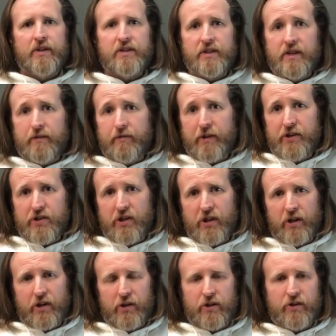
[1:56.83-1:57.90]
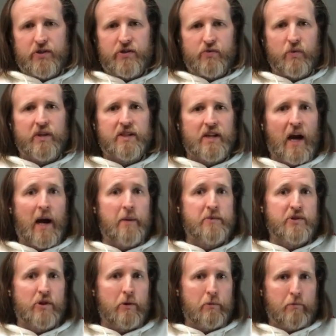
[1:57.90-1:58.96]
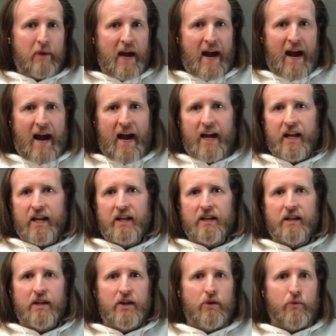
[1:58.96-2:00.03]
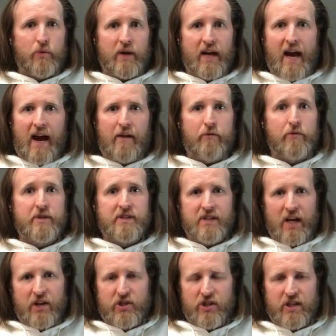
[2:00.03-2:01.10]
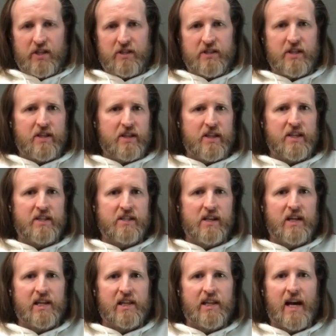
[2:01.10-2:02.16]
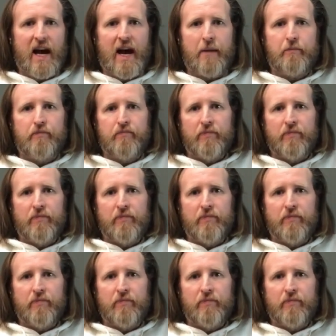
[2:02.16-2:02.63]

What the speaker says: Deflation occurs when times are bad and we have recessions and things like that.